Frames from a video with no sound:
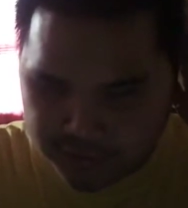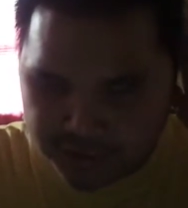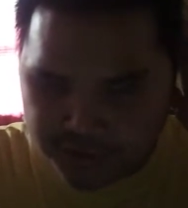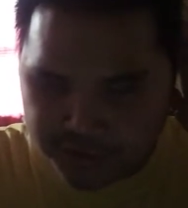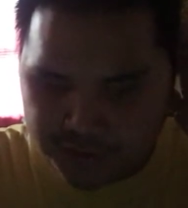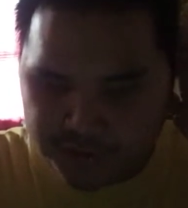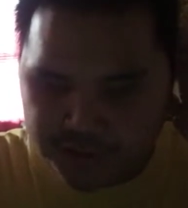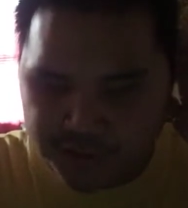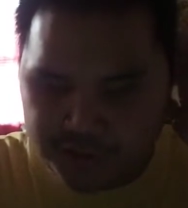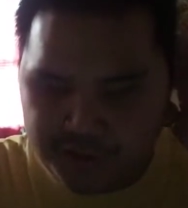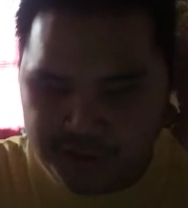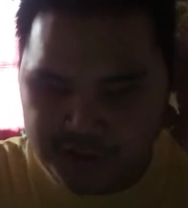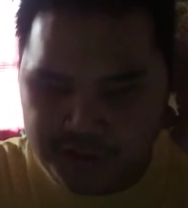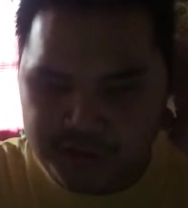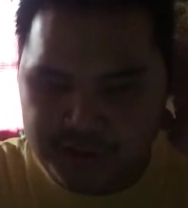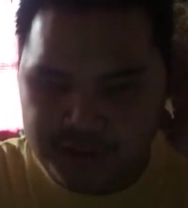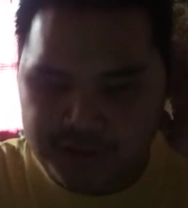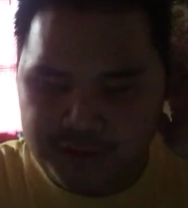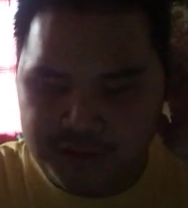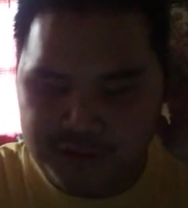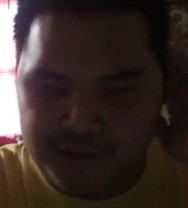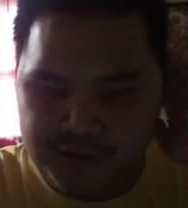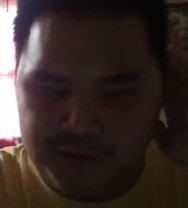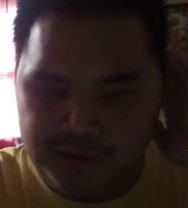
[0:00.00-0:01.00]
Indian,
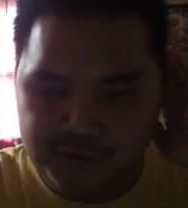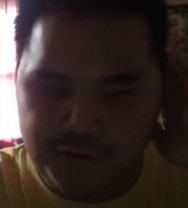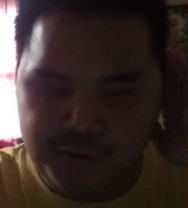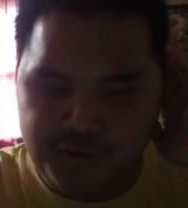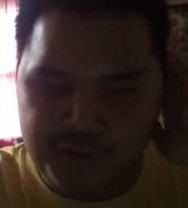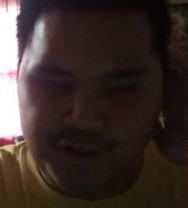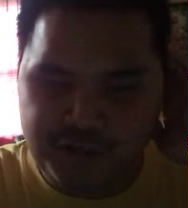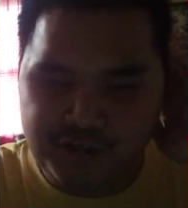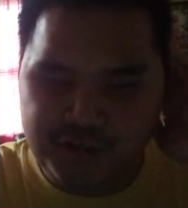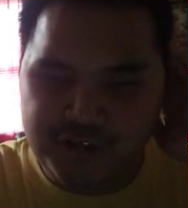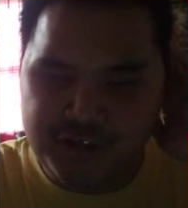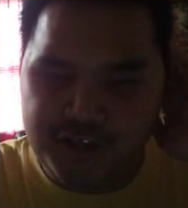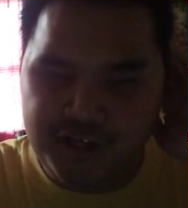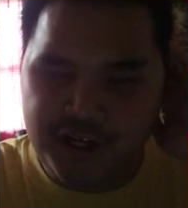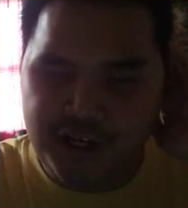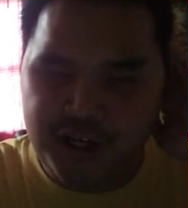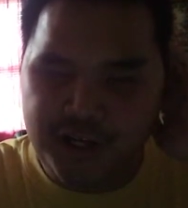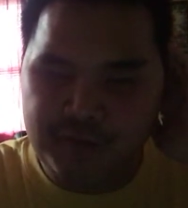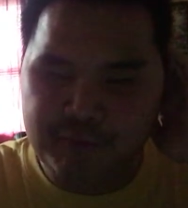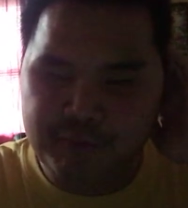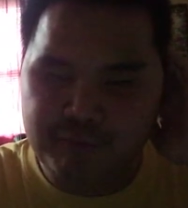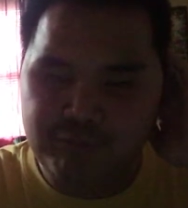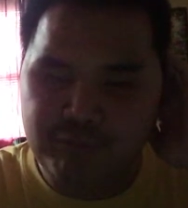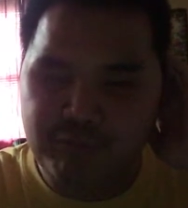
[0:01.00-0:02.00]
There's even
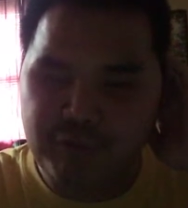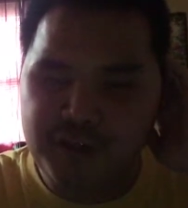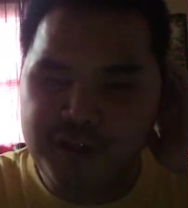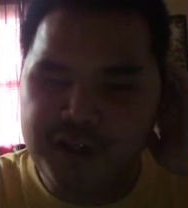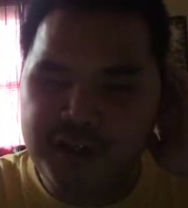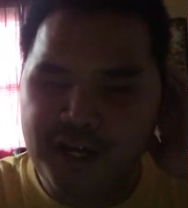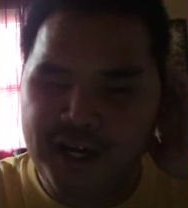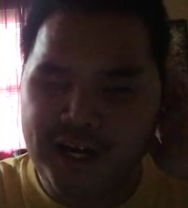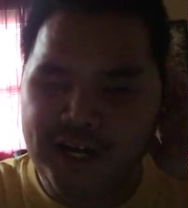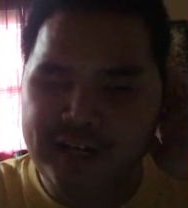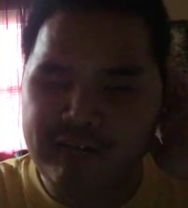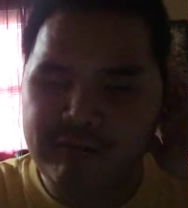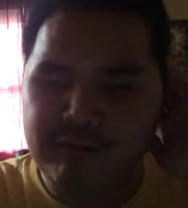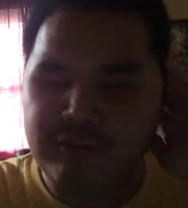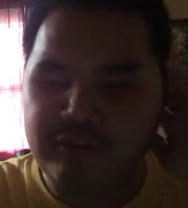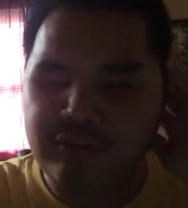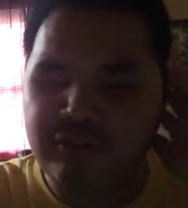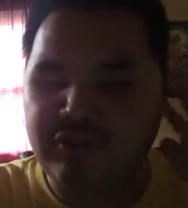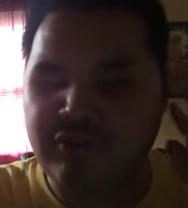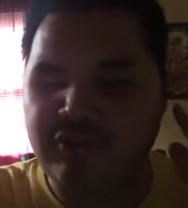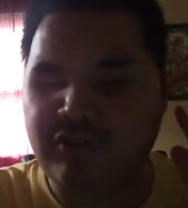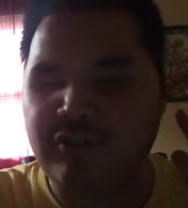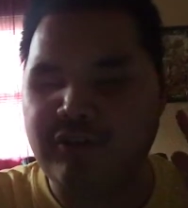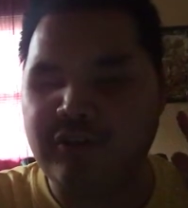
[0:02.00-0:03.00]
one
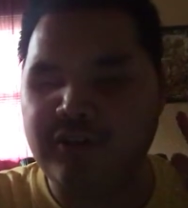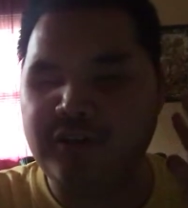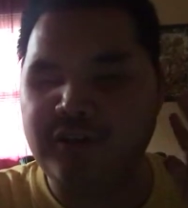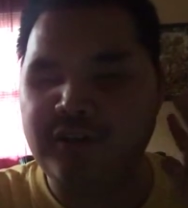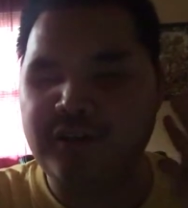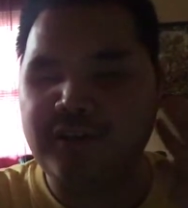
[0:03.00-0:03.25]
Irish